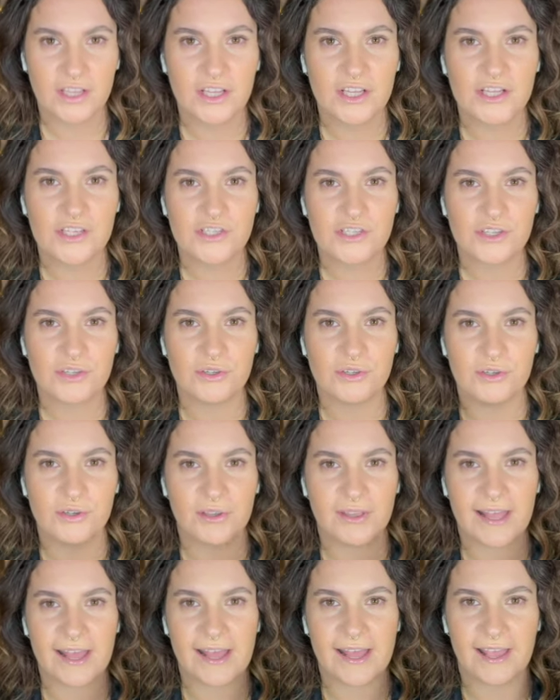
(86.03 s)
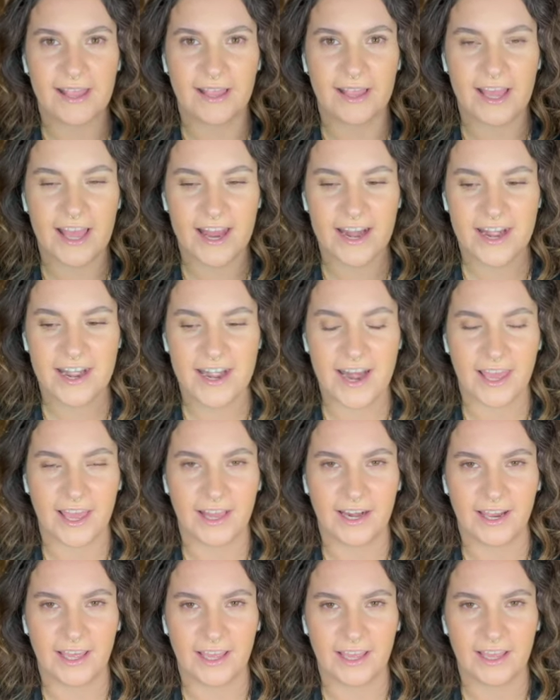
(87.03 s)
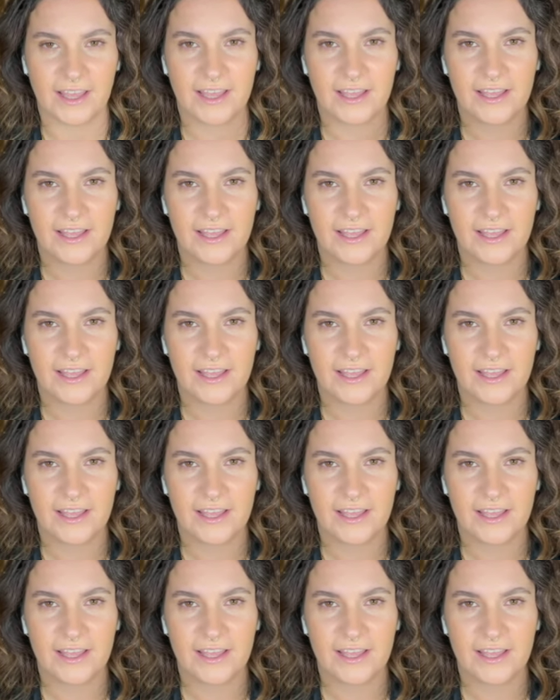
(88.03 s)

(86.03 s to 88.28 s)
to getting and nailing